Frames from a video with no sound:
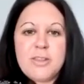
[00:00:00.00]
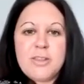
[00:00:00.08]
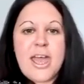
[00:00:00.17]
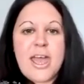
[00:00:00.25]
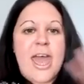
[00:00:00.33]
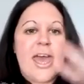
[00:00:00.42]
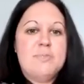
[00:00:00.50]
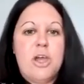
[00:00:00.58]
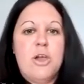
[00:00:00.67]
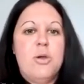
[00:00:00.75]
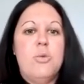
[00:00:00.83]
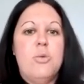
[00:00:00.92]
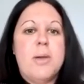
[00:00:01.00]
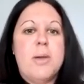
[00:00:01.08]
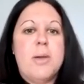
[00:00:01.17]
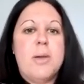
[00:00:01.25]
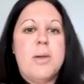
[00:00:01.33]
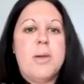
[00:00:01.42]
that I had my own
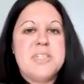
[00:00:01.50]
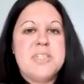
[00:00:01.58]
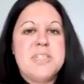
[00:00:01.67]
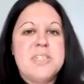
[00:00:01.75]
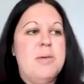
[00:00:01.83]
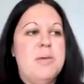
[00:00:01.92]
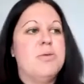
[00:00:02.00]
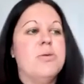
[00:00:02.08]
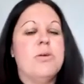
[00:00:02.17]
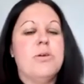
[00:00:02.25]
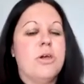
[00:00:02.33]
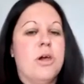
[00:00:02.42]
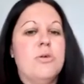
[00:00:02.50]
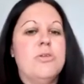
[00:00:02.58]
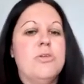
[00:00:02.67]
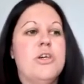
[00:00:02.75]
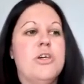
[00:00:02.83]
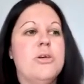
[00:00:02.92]
website there that people could
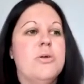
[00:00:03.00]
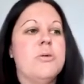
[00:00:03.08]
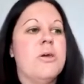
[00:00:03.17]
go to.